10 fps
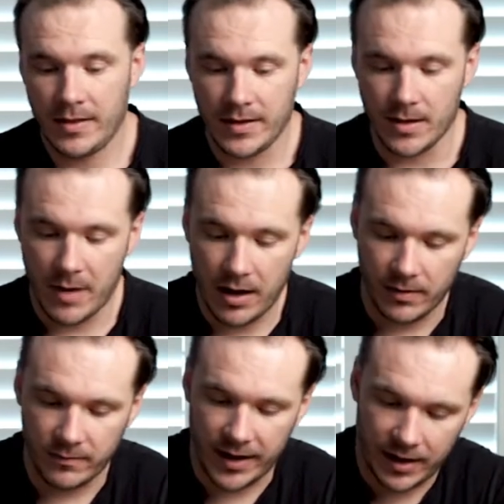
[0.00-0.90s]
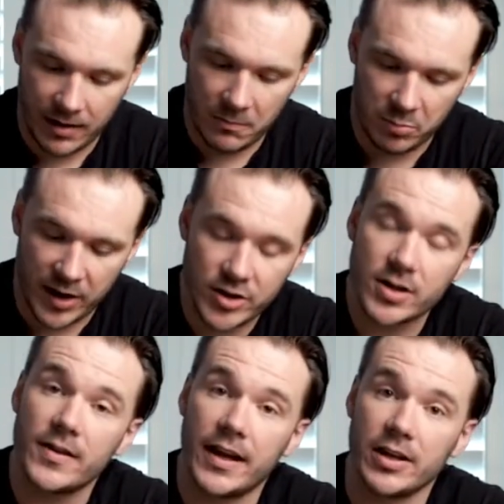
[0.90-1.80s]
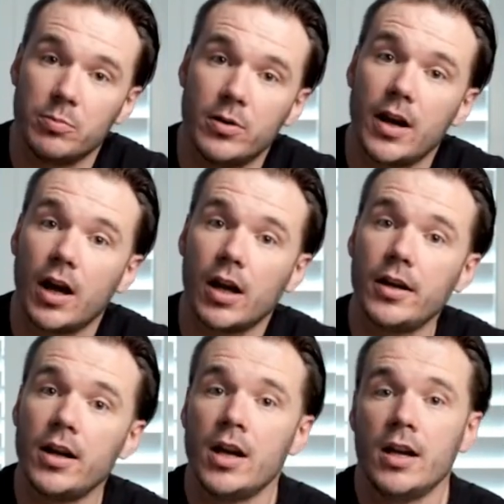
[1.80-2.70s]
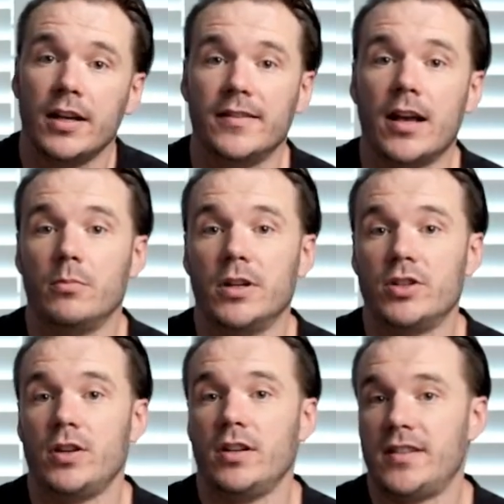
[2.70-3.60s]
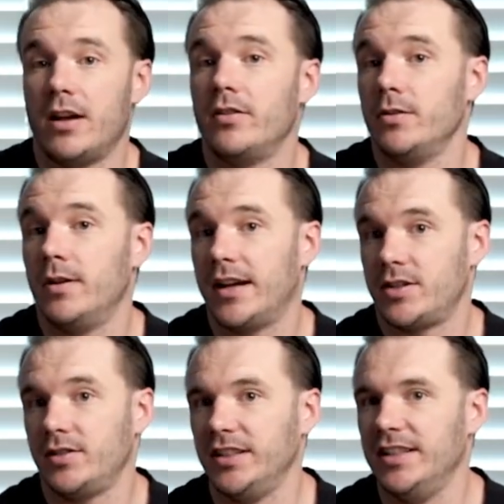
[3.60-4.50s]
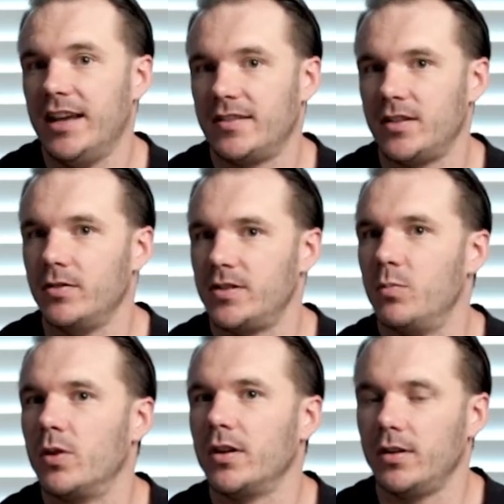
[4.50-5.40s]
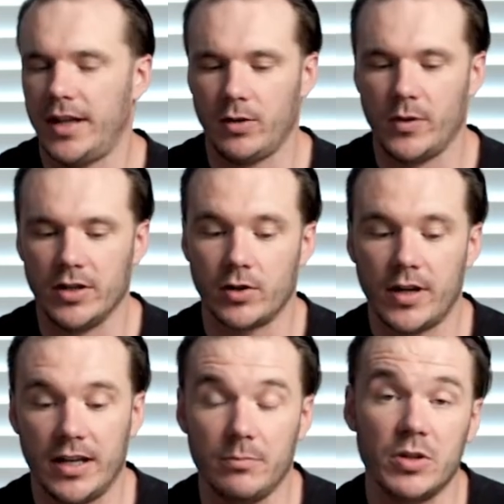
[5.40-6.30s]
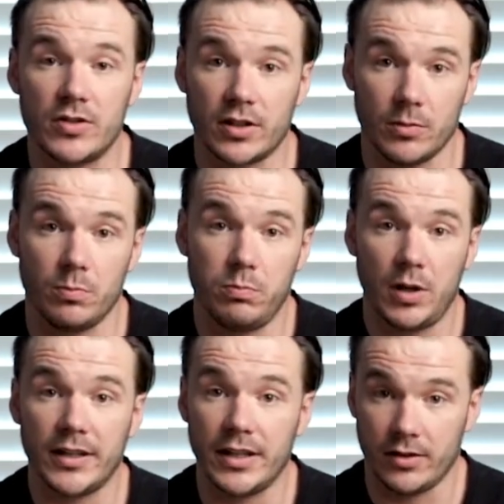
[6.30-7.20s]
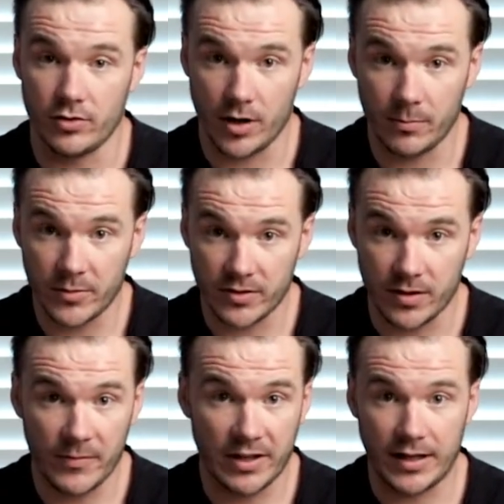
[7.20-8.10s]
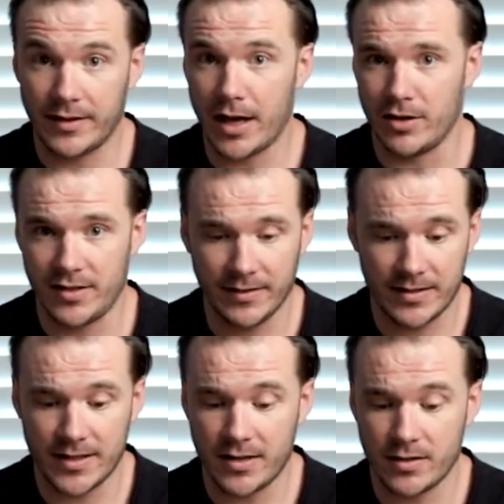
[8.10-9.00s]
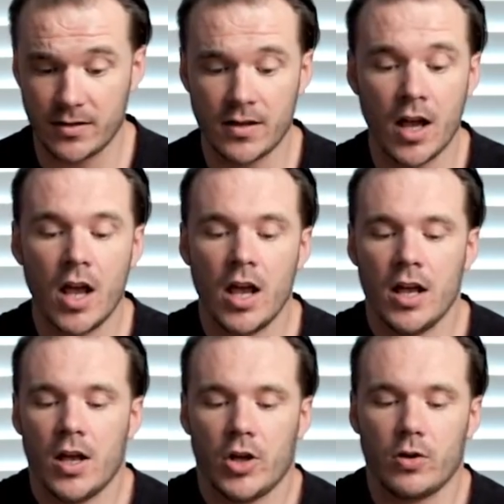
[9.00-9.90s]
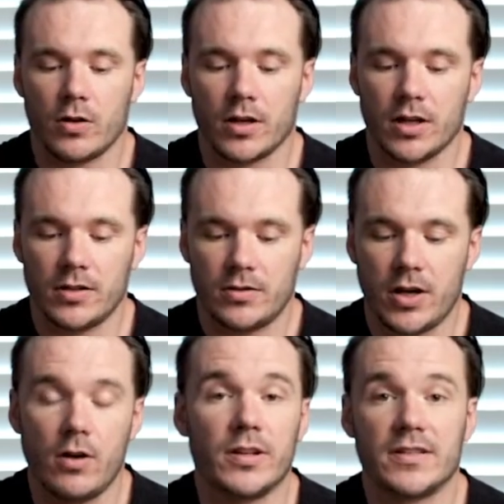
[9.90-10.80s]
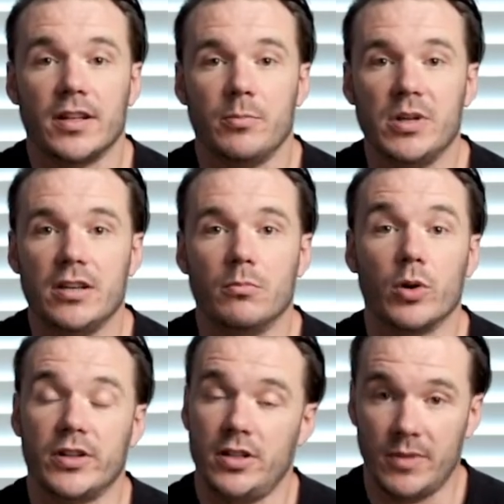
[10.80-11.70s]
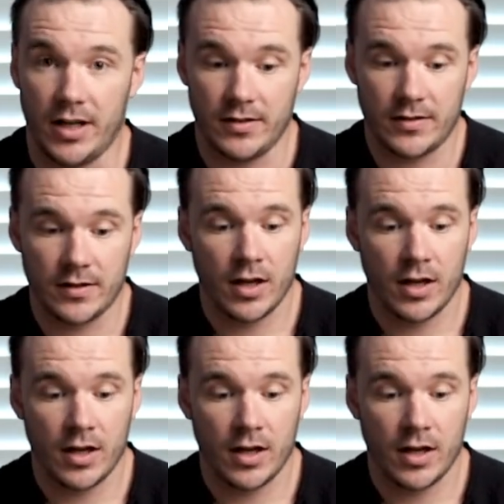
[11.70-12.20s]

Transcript: amount of like pressure that you put on is how much sound you will actually get. So it's more like when you're creating music or plugging in drums or something like that, or synthesizers, your tone is going to be more humanized.